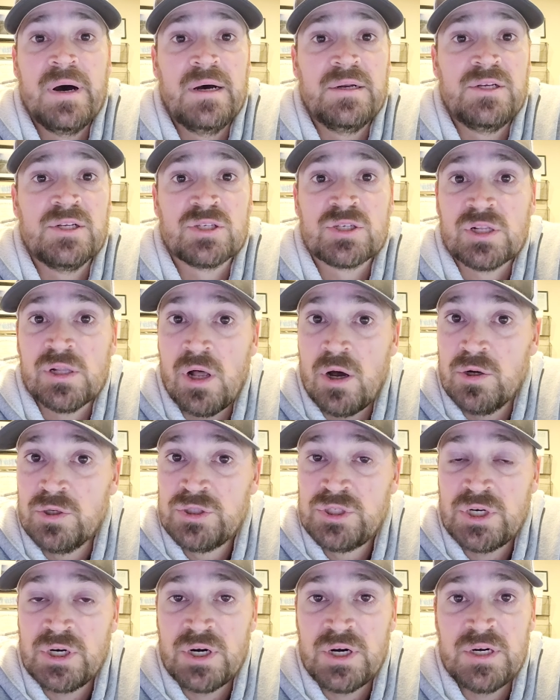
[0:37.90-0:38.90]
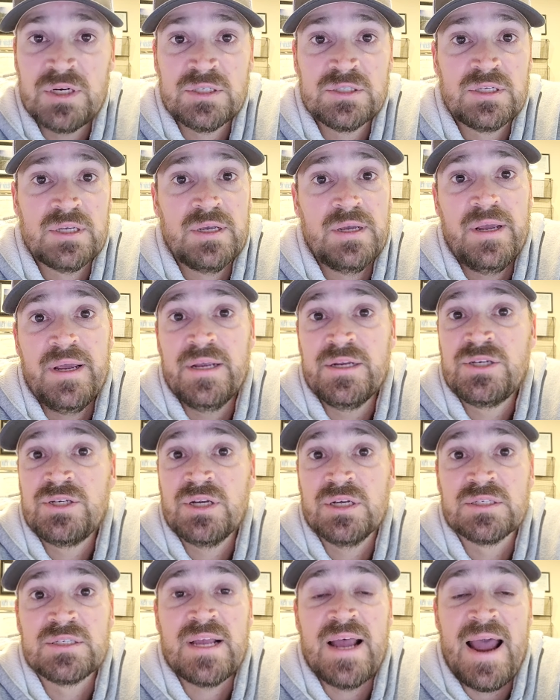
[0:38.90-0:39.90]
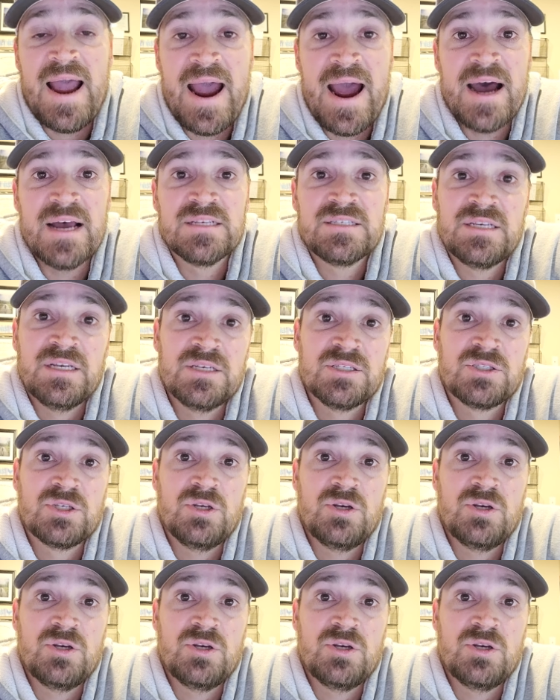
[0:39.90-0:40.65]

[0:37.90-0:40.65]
disclosures. It's just as is.